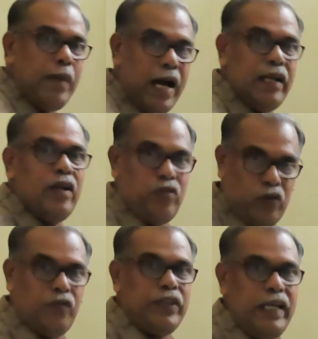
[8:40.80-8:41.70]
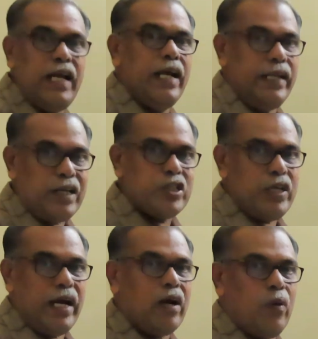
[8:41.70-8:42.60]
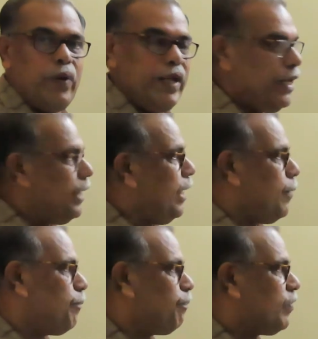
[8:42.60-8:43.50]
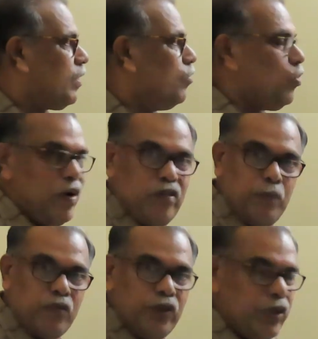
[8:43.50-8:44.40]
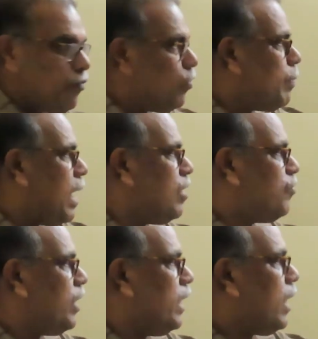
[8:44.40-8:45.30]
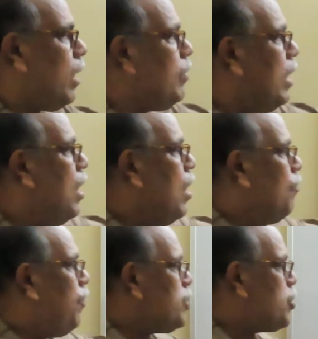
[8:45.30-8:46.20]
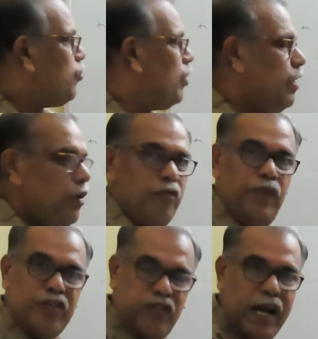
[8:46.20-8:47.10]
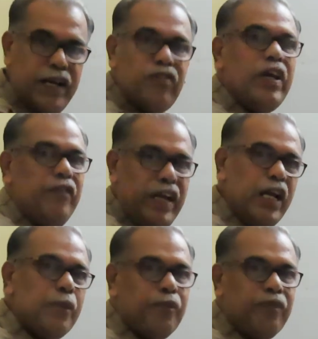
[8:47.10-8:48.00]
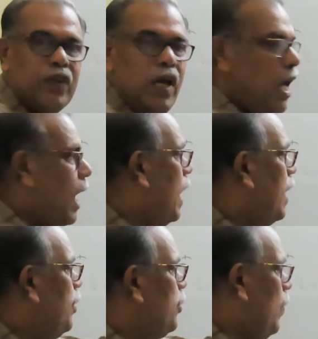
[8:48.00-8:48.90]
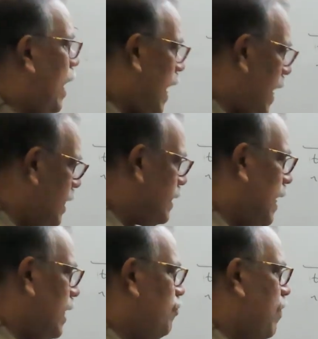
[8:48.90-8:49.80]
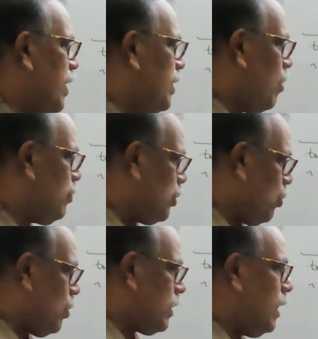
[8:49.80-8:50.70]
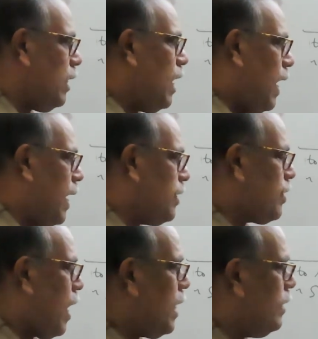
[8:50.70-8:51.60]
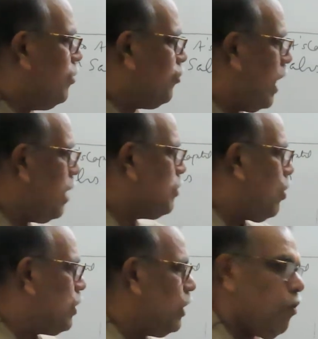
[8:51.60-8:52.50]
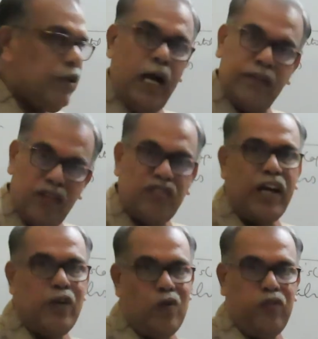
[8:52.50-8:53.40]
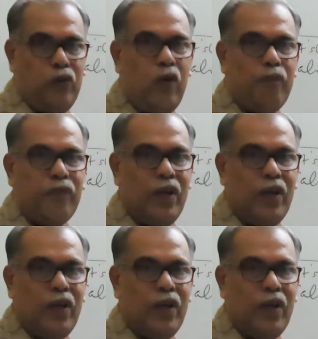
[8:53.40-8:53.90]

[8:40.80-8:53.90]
balance of the next accounting year. So what is the procedure for balancing an account? First you see which side is heavier and you add that, find out the total and write the same total on the other side also,